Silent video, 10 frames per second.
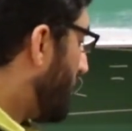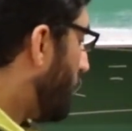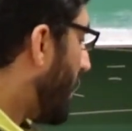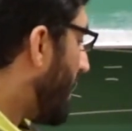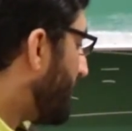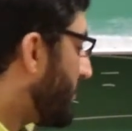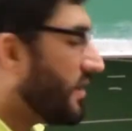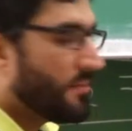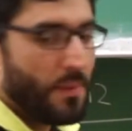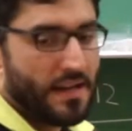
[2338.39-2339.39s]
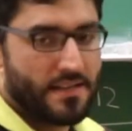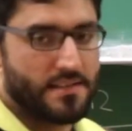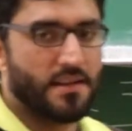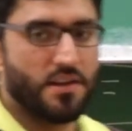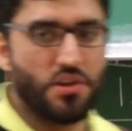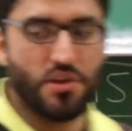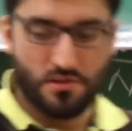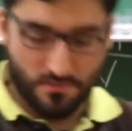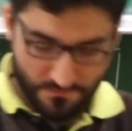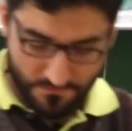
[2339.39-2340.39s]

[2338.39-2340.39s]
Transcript: We have the minus sign here.